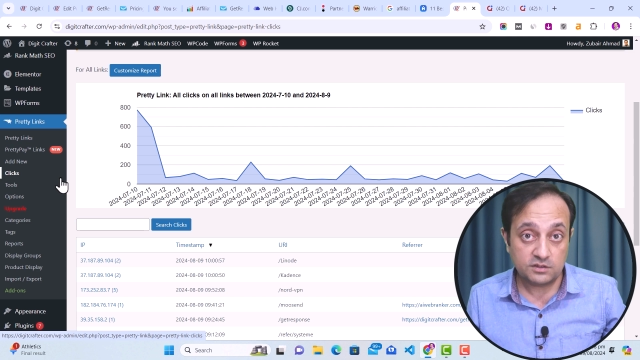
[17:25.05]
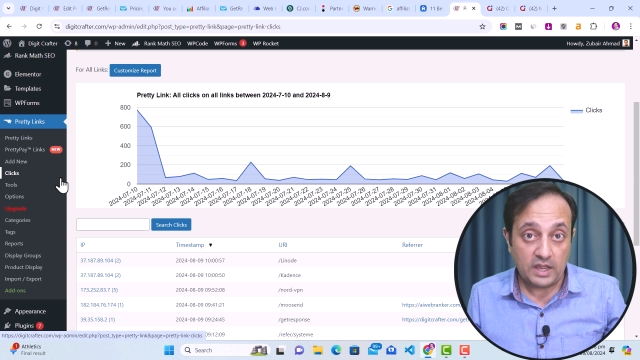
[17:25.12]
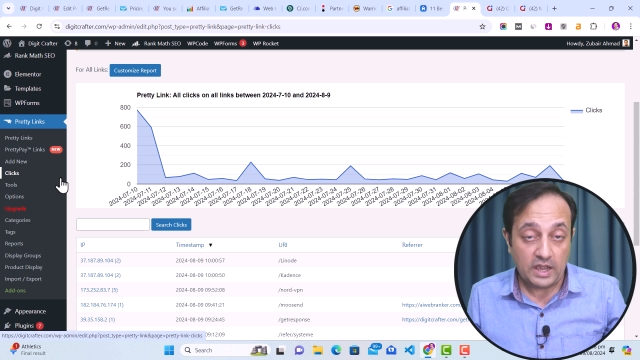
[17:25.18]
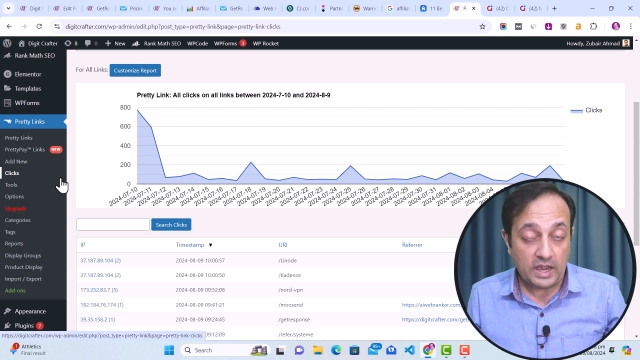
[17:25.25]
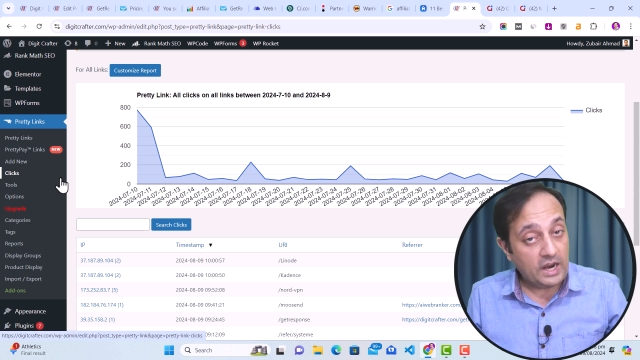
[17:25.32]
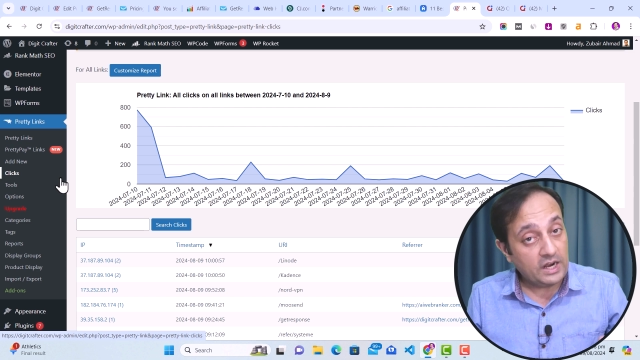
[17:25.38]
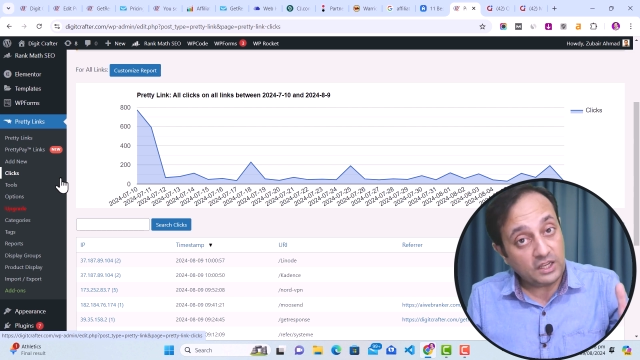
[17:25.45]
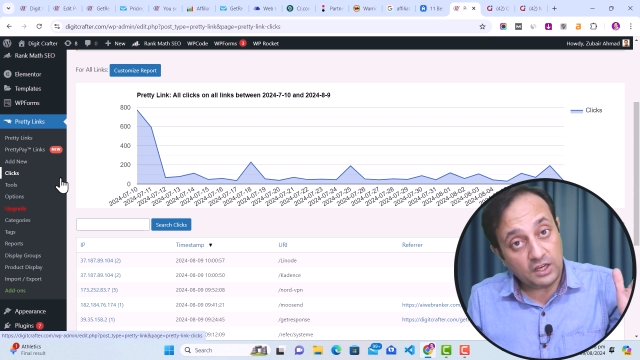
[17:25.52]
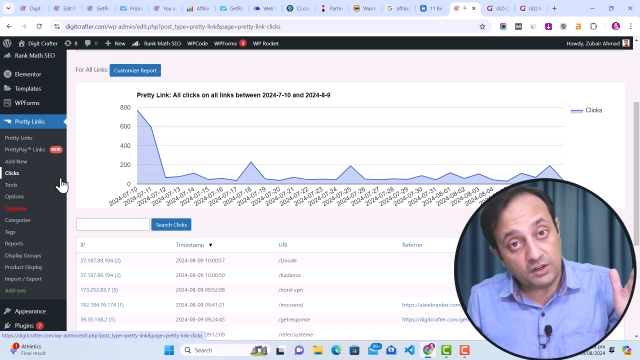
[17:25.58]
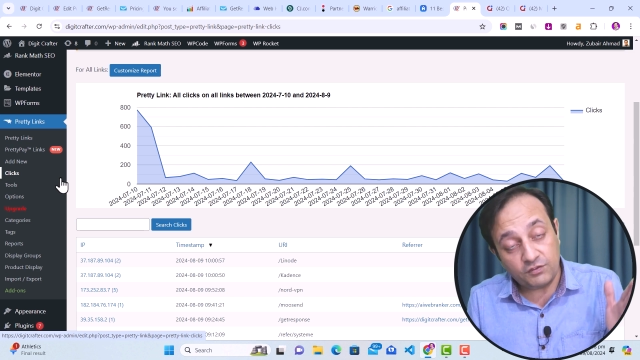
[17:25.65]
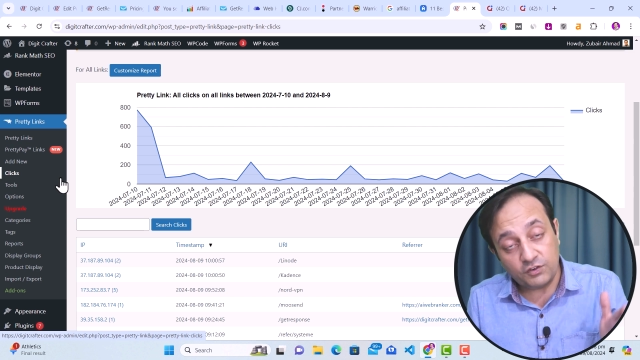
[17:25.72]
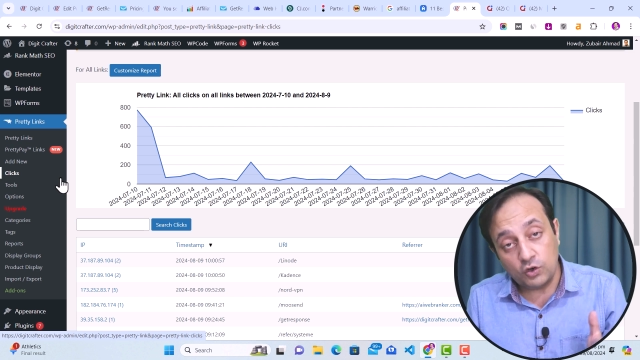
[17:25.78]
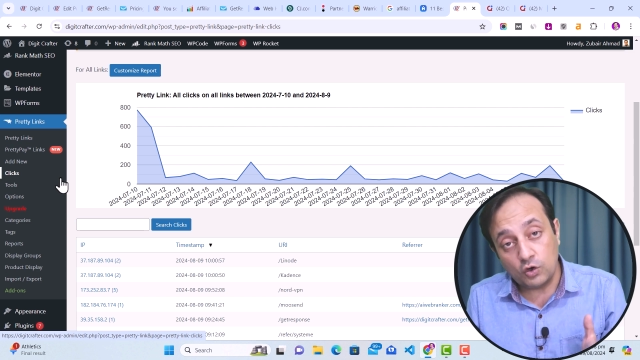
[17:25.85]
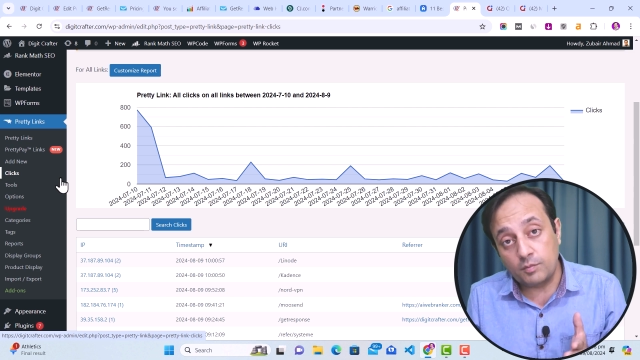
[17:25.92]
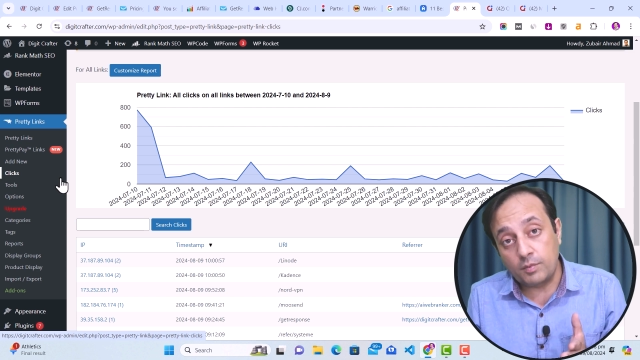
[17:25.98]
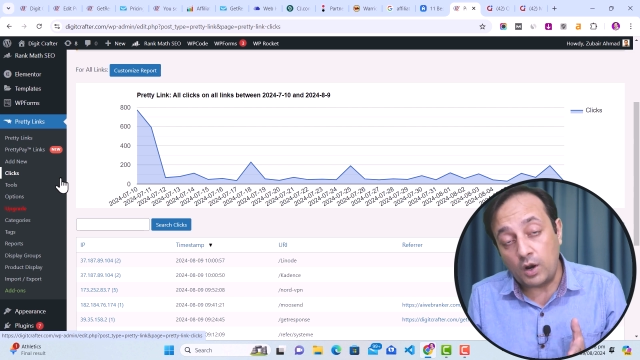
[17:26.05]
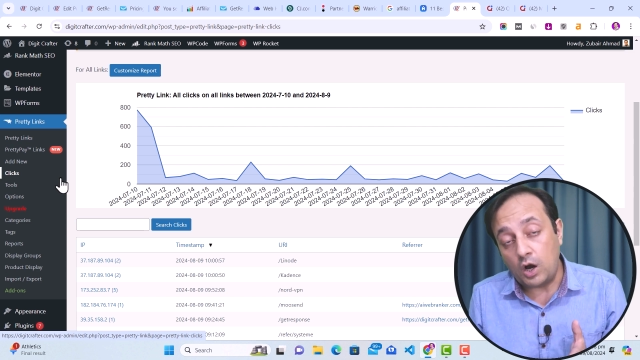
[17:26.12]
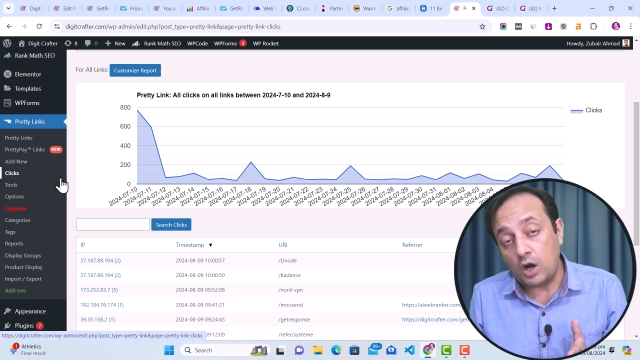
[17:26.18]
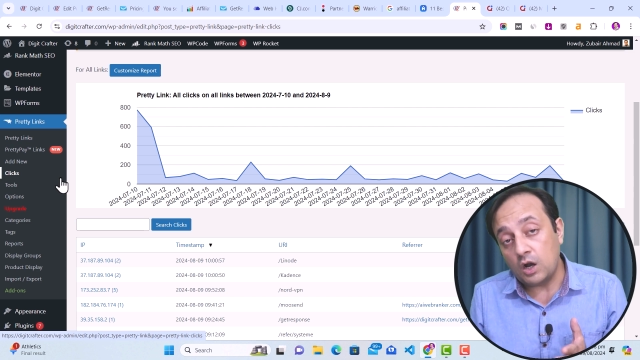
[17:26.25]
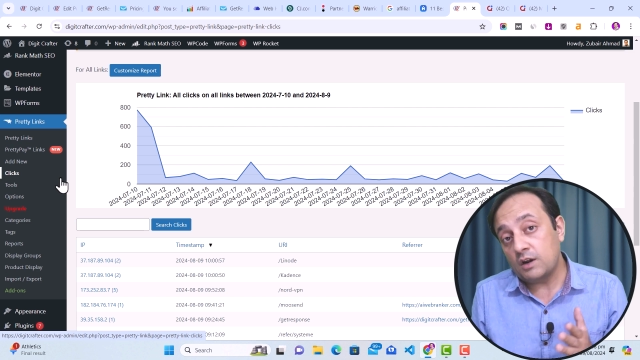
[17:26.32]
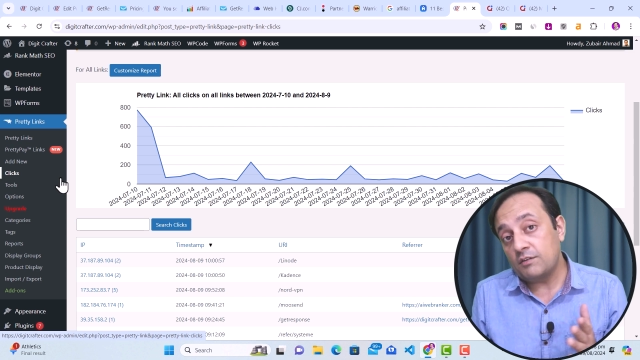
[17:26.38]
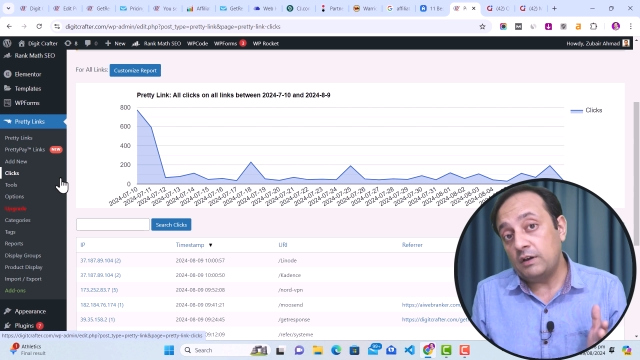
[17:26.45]
And if your
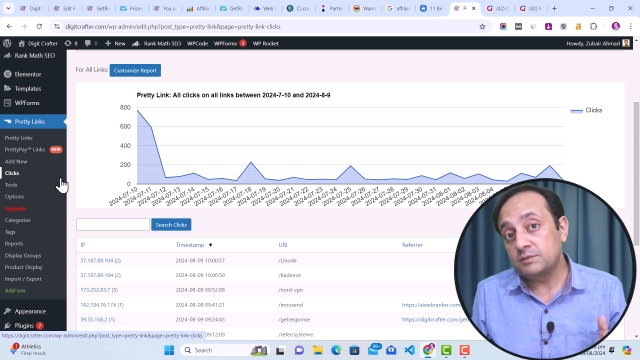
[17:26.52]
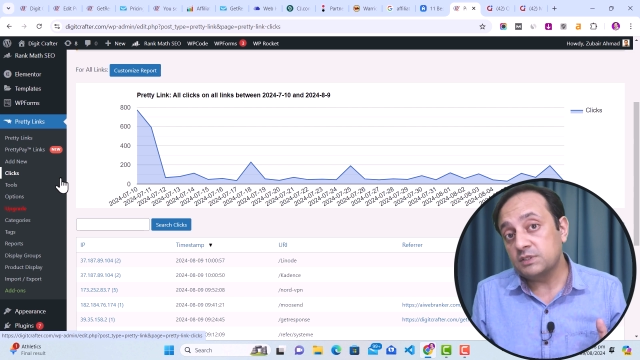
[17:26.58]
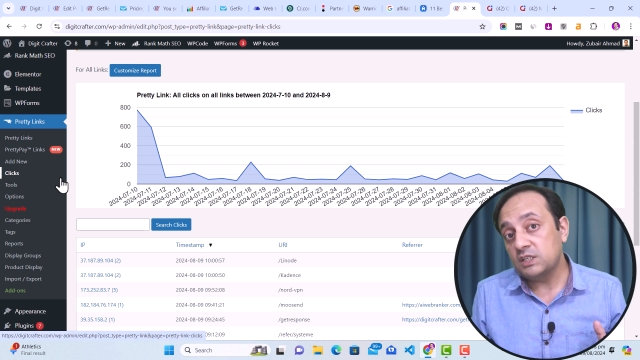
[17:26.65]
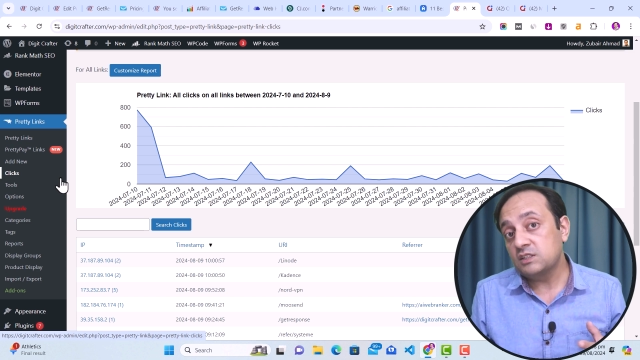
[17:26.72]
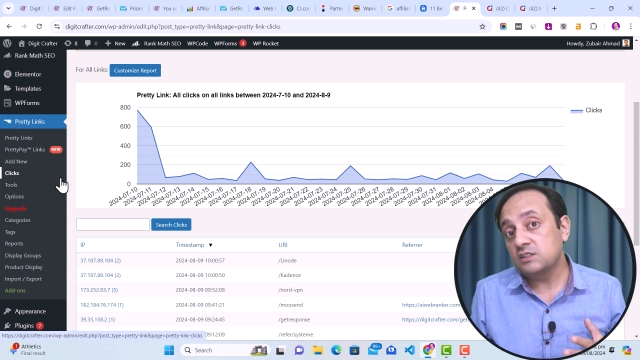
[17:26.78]
blog or website